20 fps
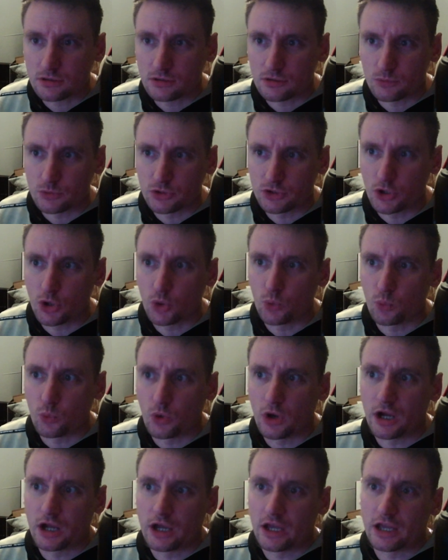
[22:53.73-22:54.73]
We know
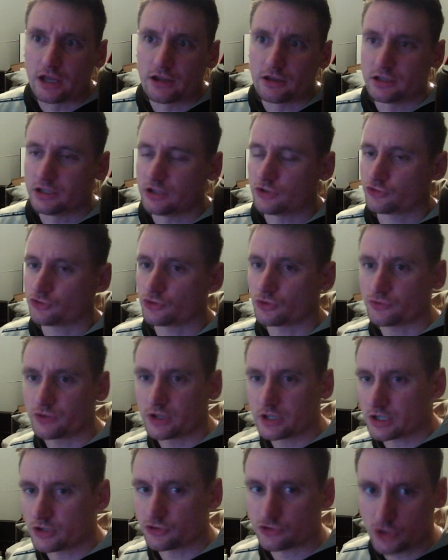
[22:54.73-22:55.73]
where it sort of
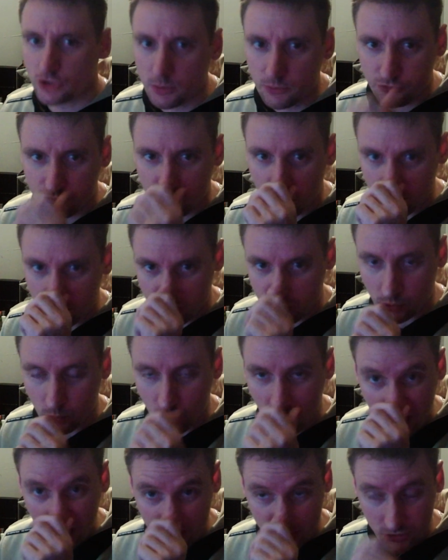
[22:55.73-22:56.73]
like has come from. So
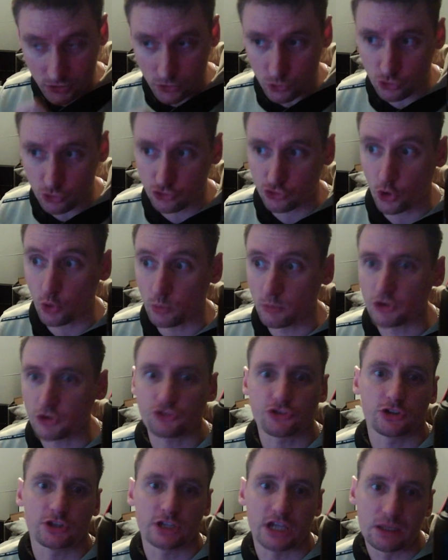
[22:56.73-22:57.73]
why is it used so
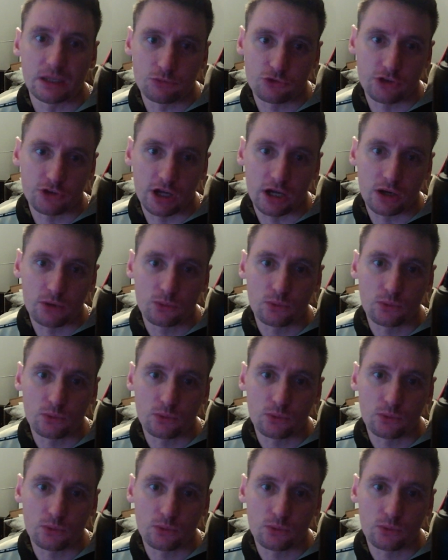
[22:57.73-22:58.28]
much in games now?